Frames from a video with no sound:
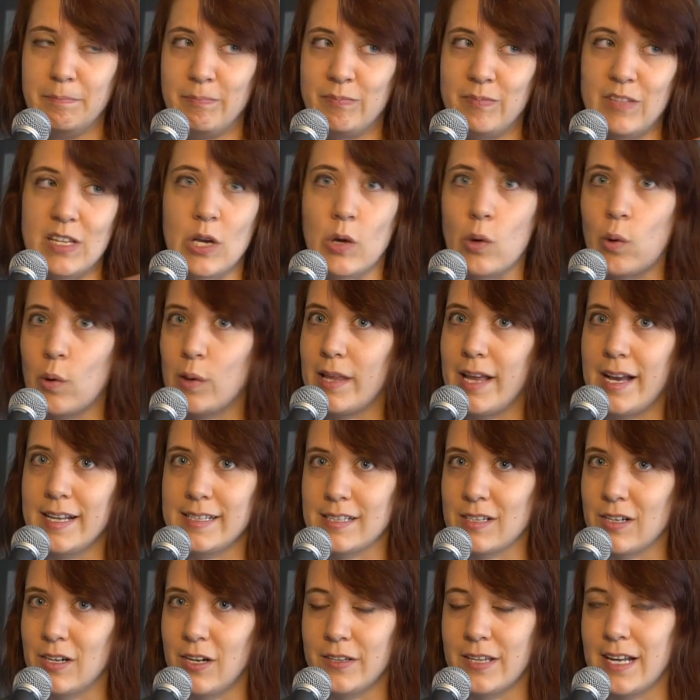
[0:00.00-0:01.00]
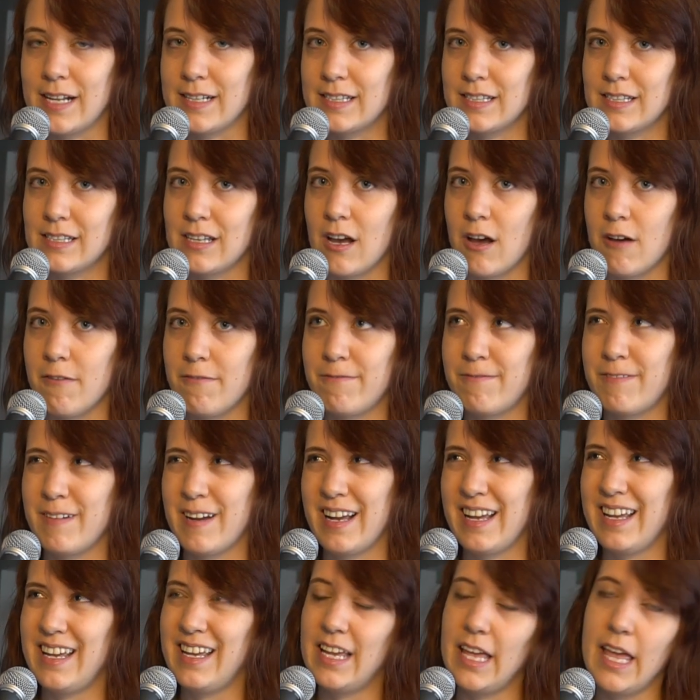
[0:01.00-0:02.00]
equalizing all that stuff,
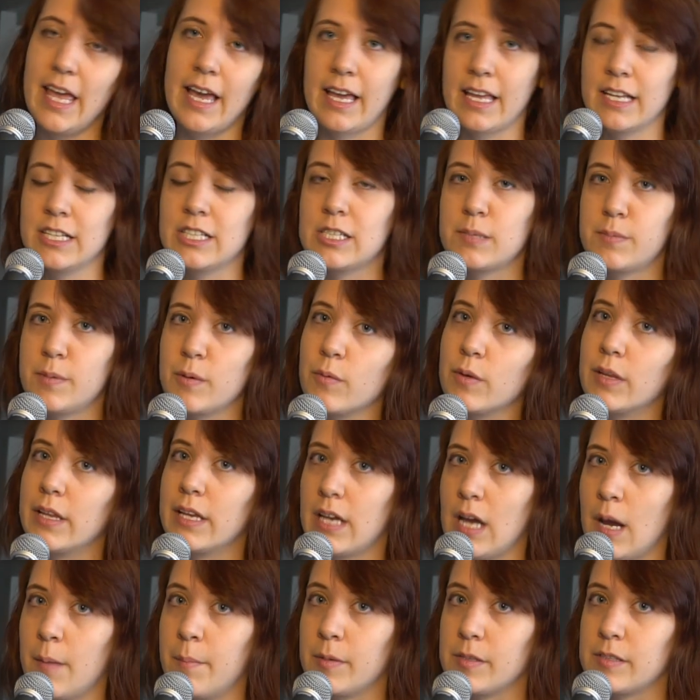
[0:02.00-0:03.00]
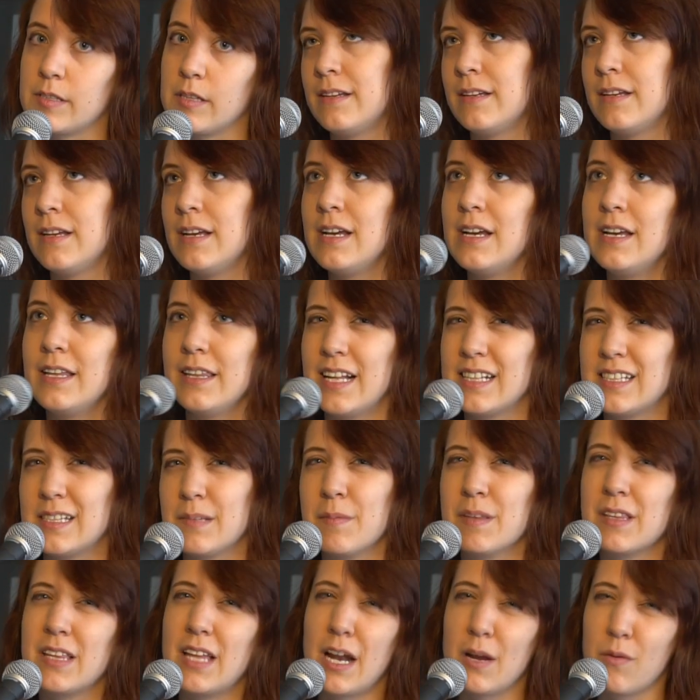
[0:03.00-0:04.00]
it can just be really cumbersome. That's
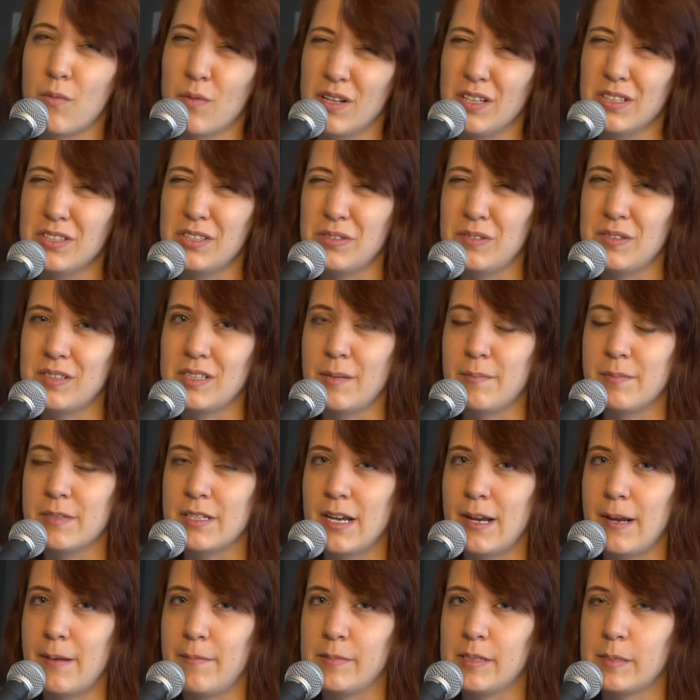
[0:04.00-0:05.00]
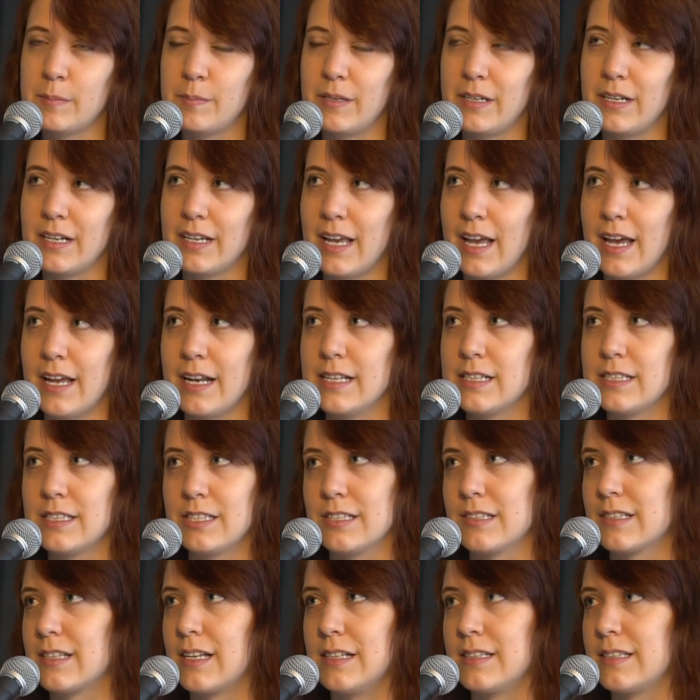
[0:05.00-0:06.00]
something that I will do sometimes, but again, it's
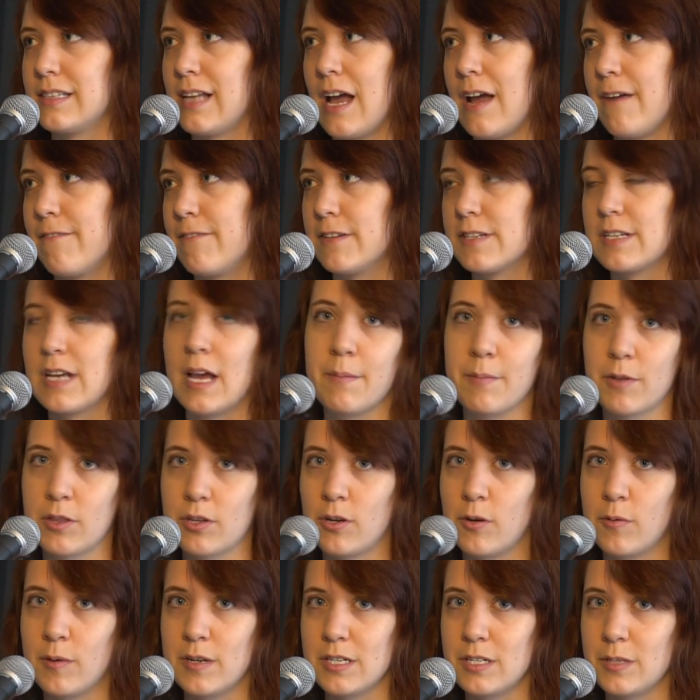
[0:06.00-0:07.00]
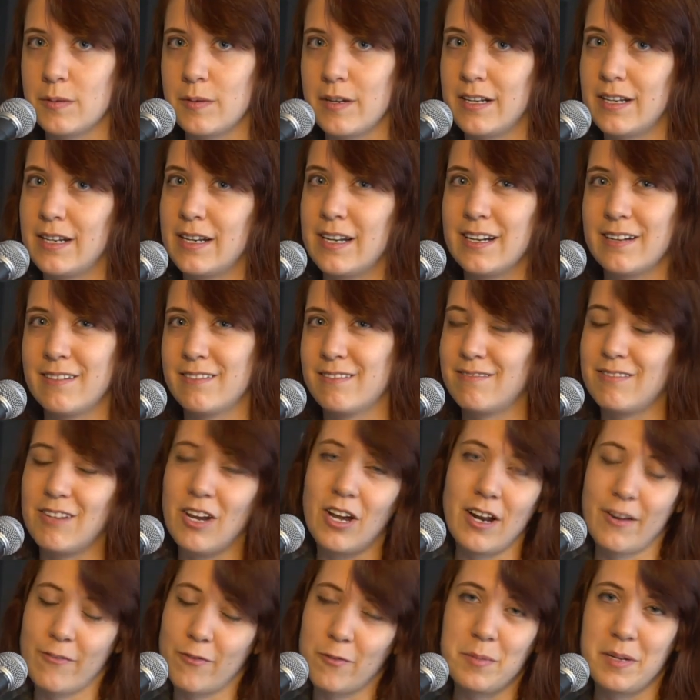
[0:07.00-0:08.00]
just because I have the time to throw into it, and
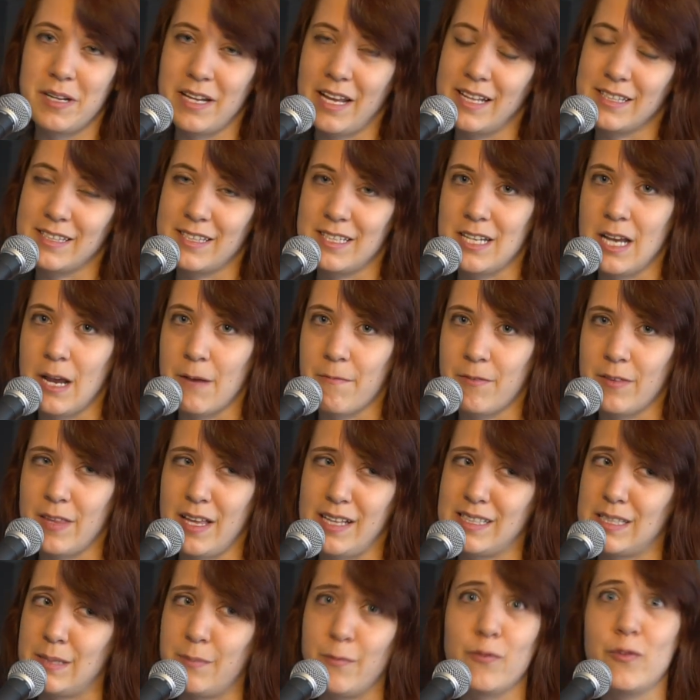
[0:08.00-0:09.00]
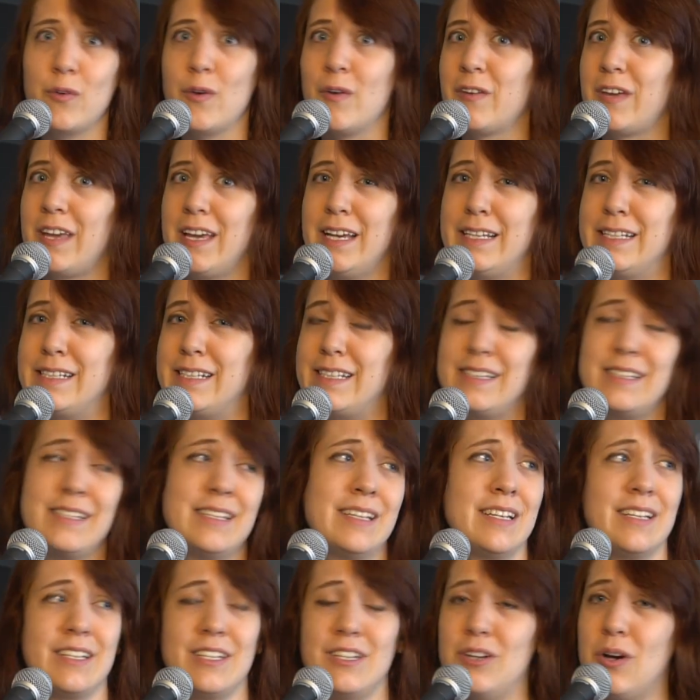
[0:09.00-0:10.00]
not everybody has the time for that. Some of you have kids.
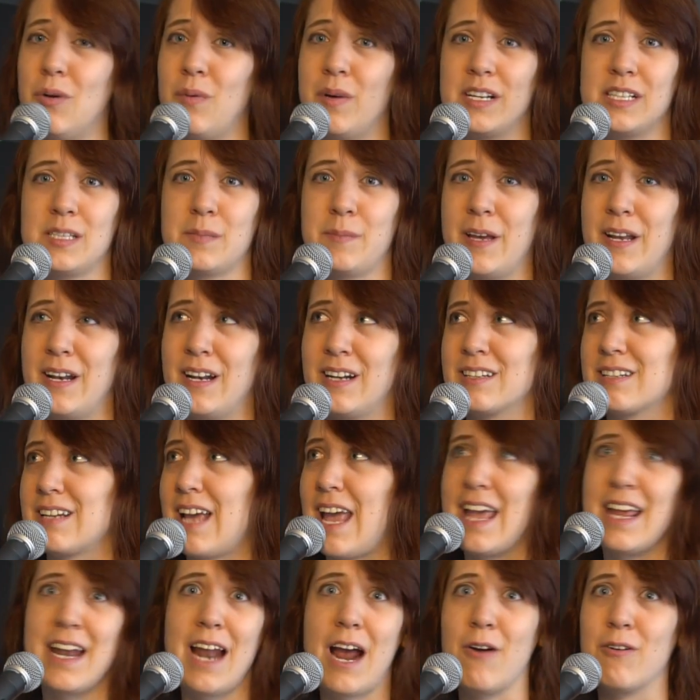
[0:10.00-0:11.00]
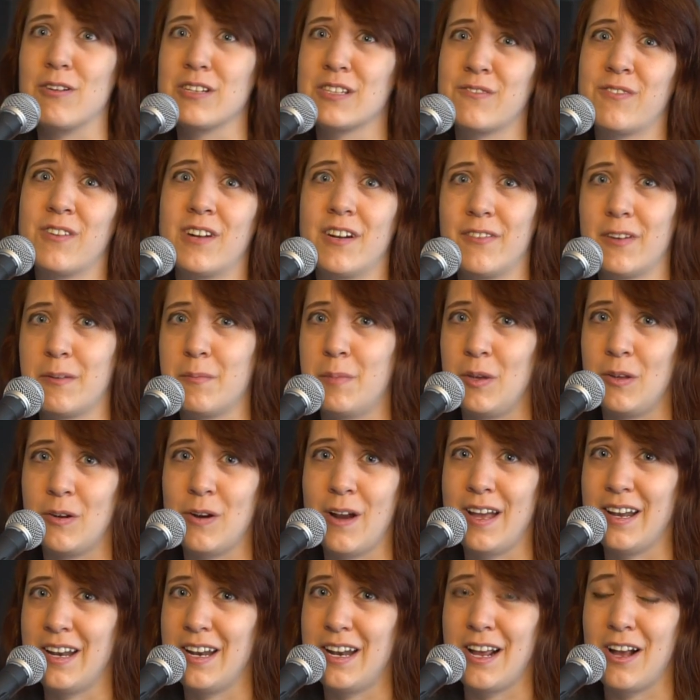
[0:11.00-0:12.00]
You don't want to spend 8 hours in front of a
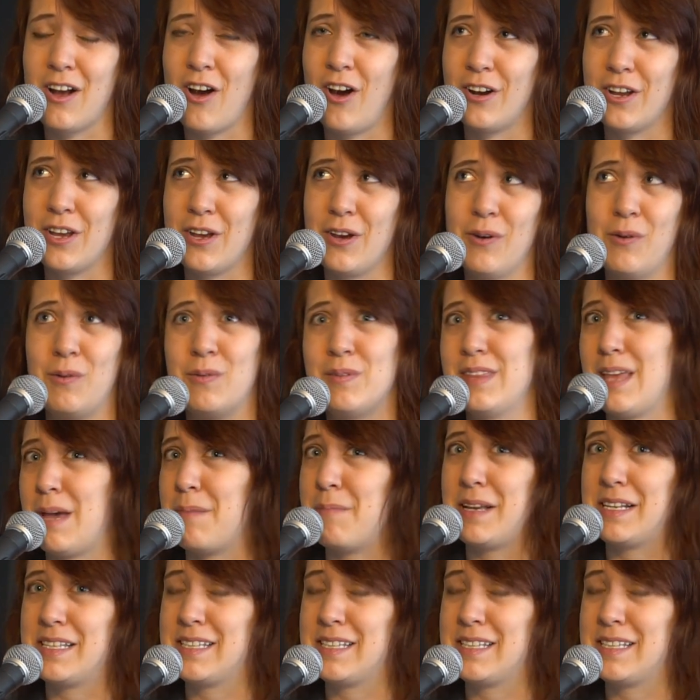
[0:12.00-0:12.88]
computer editing audio. That makes